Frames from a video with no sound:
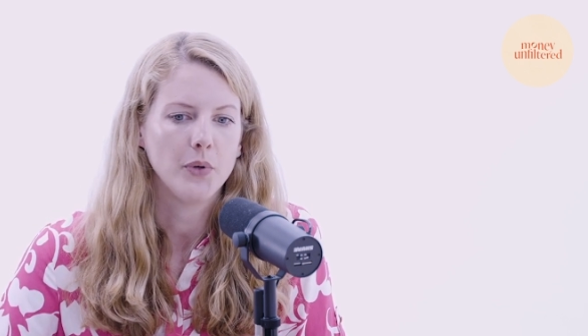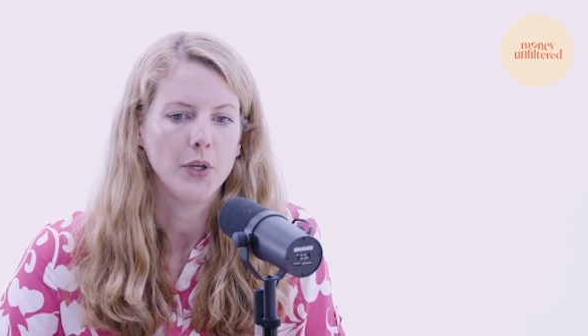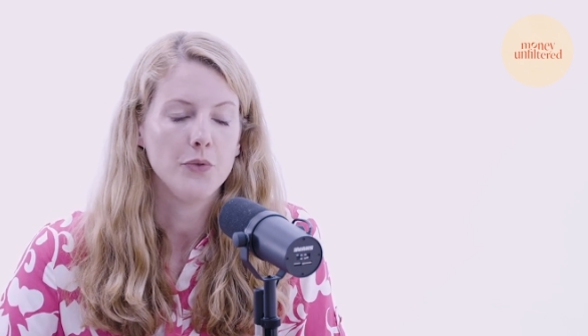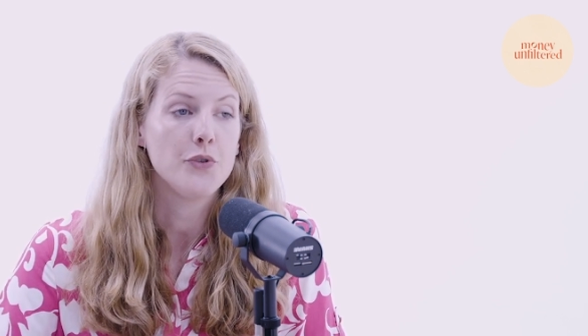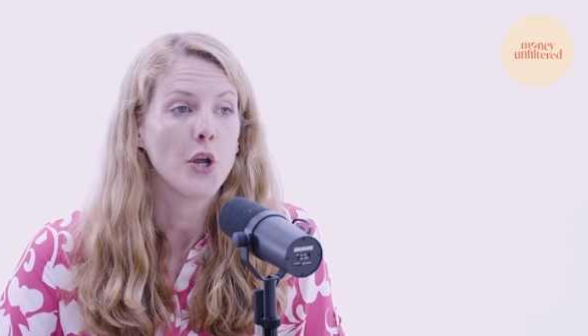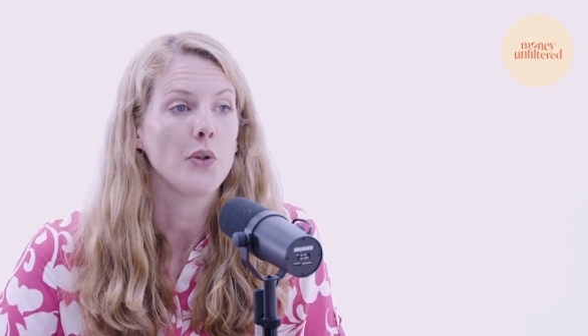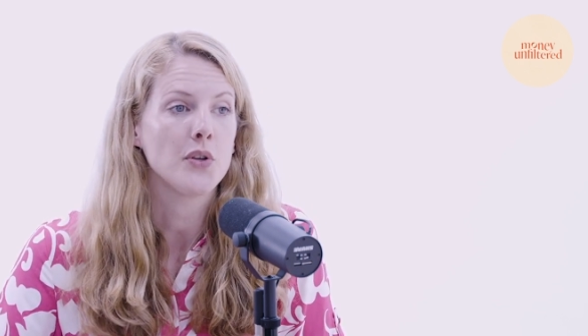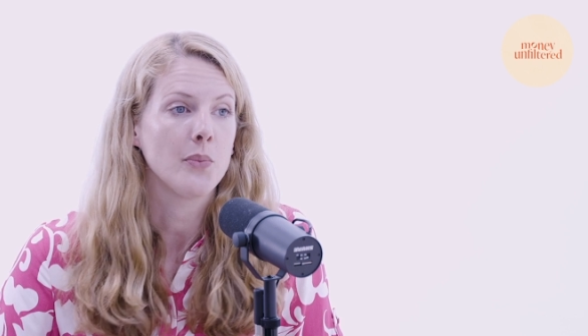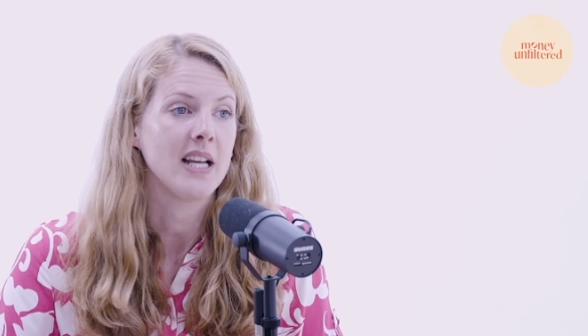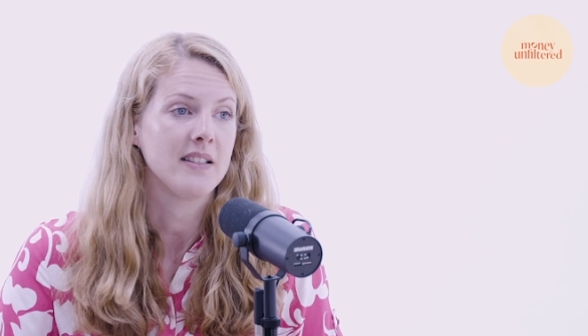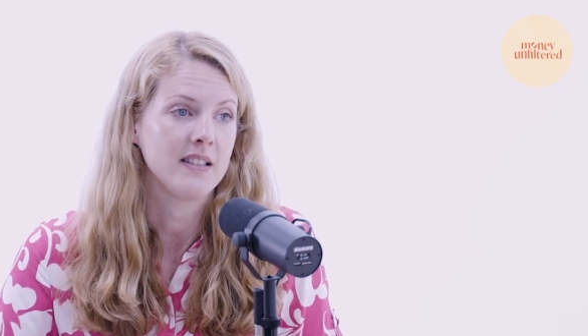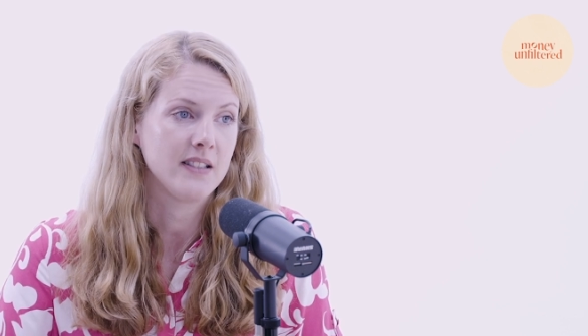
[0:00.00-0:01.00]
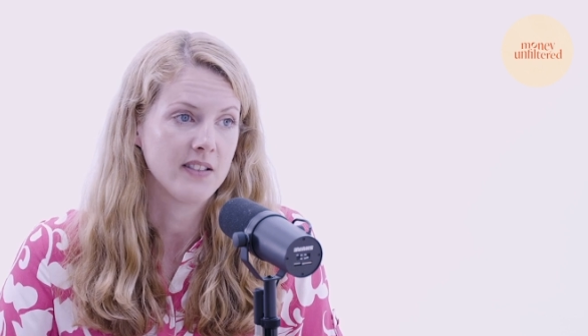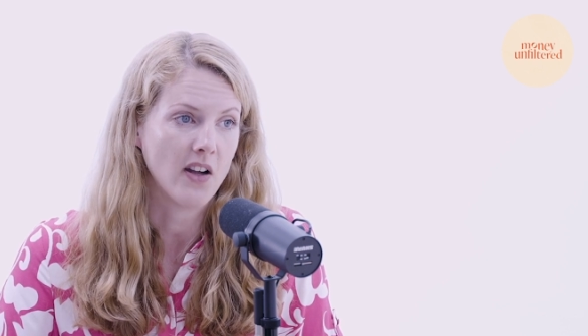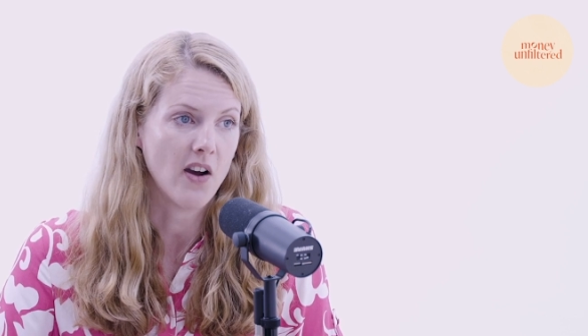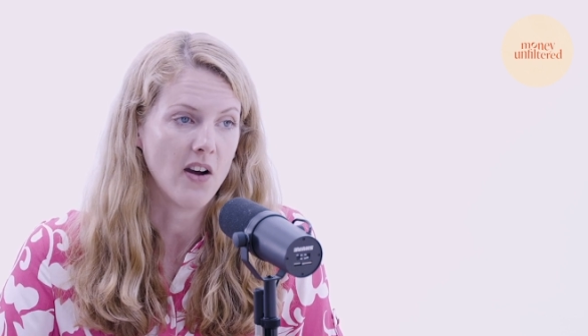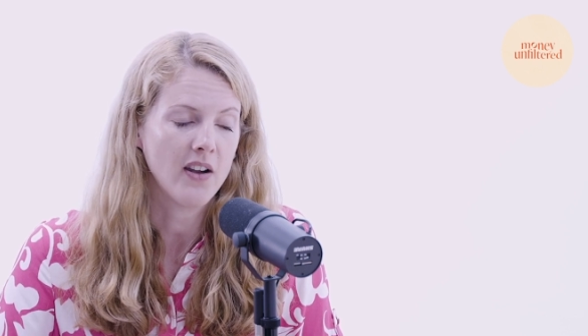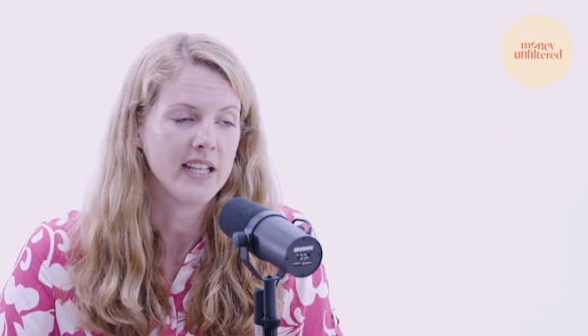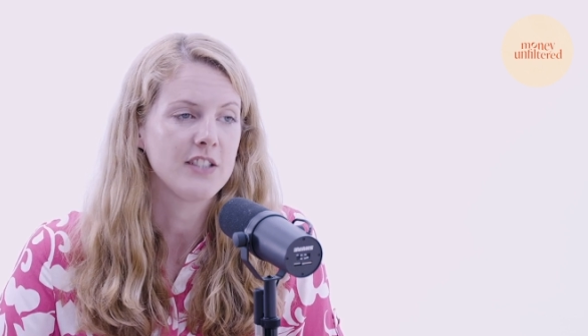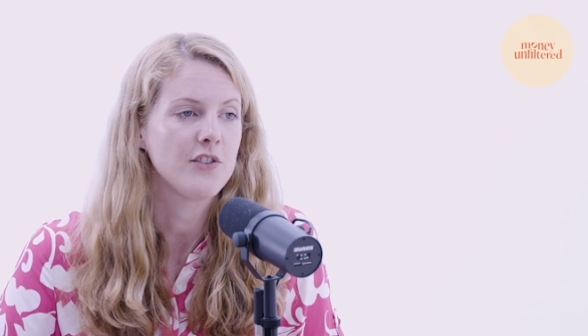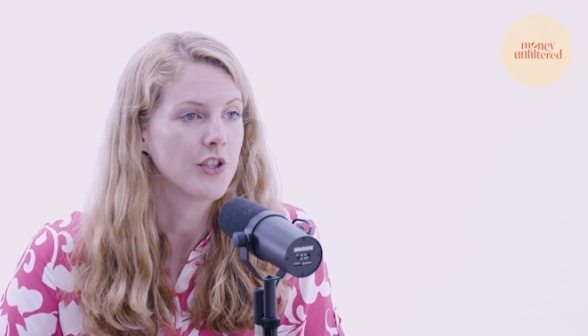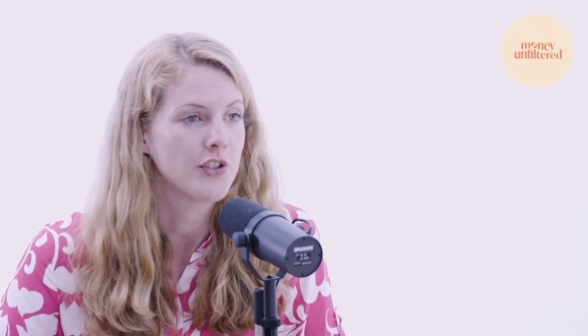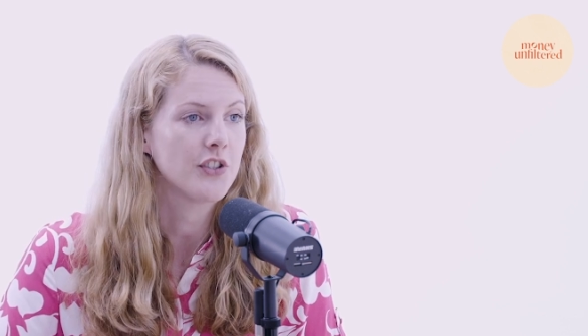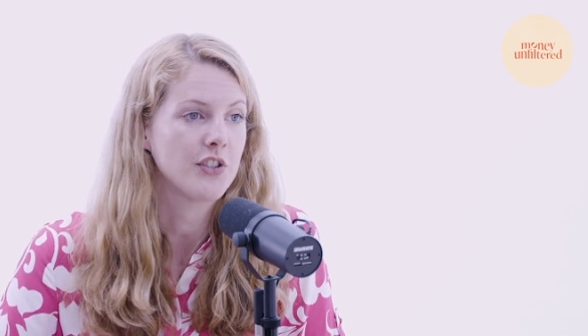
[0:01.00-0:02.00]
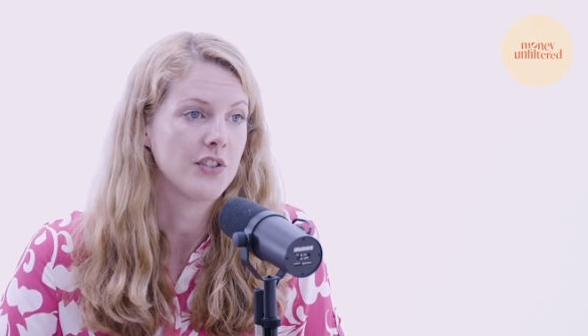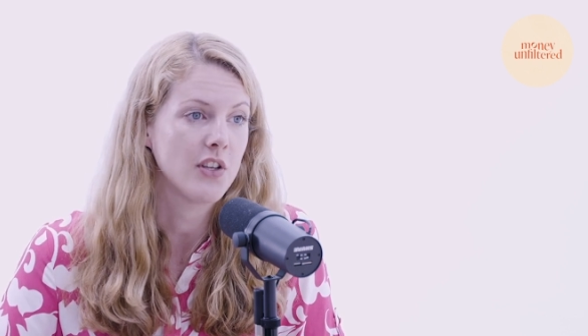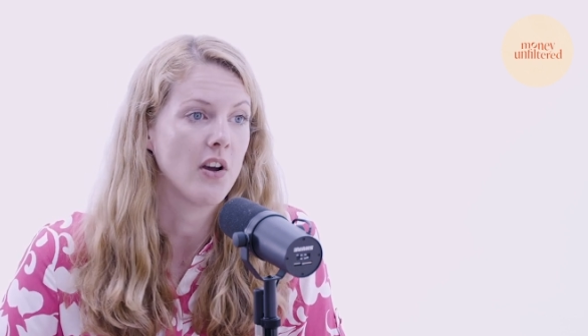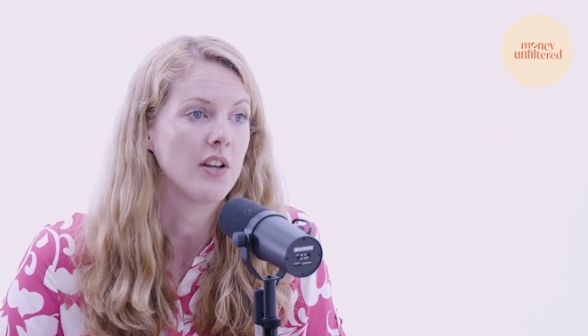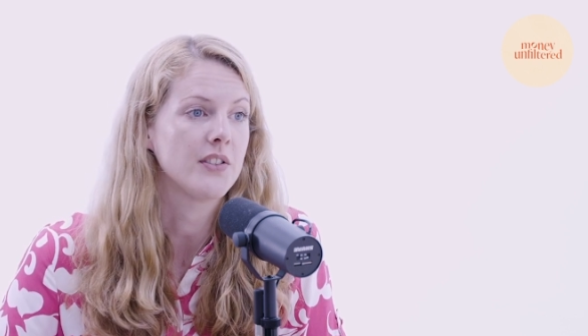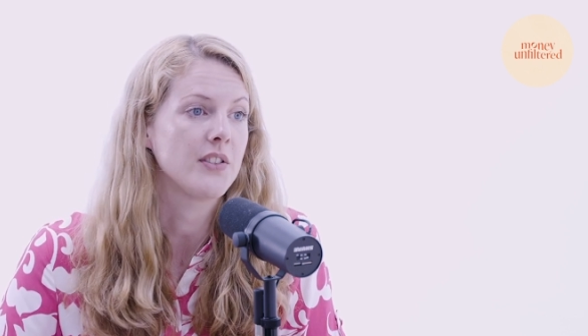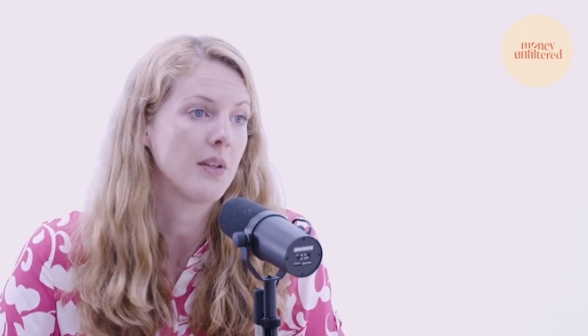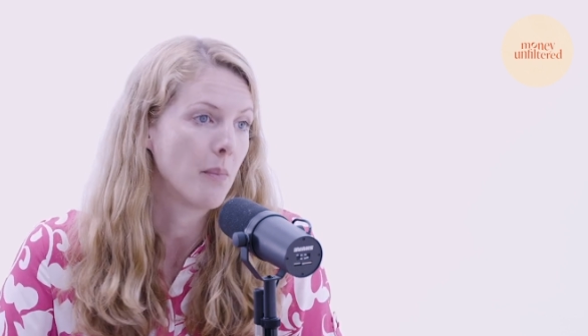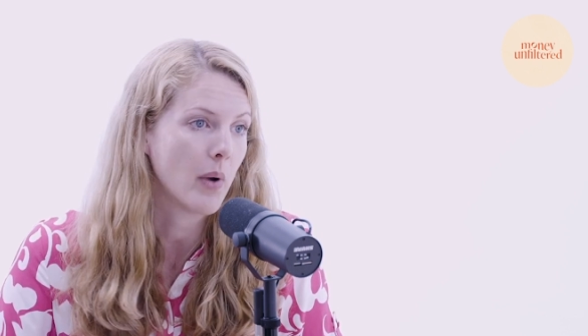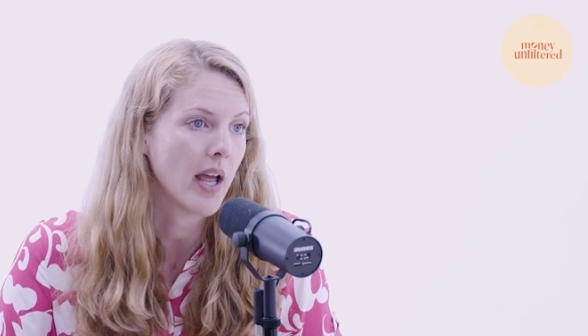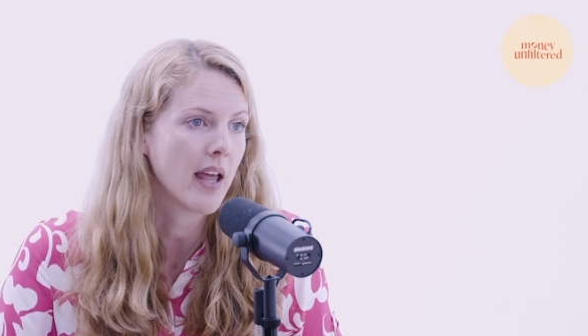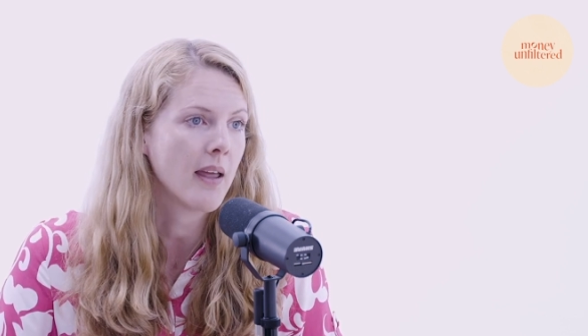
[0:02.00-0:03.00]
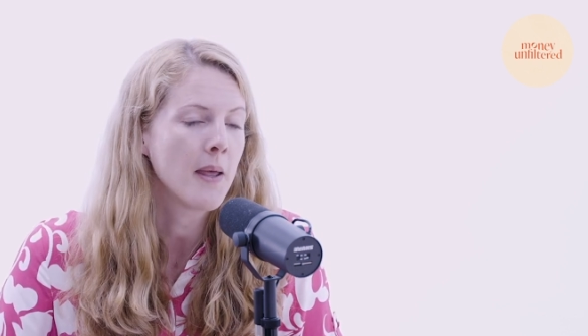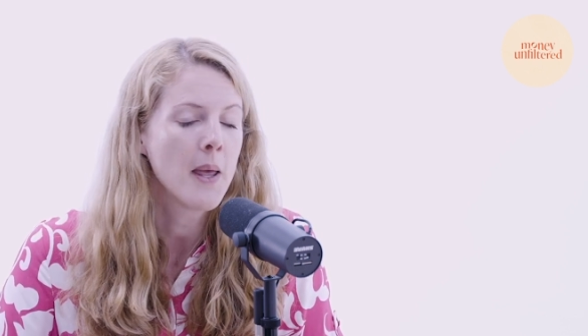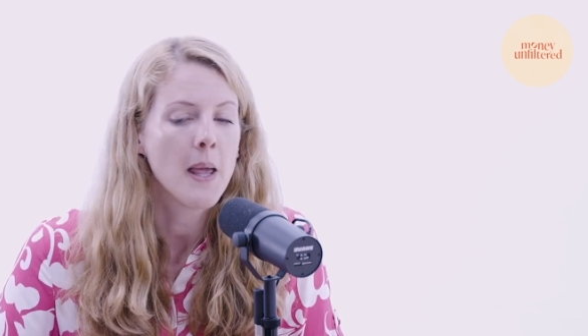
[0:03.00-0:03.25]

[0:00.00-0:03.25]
who don't know where to start is just to start somewhere,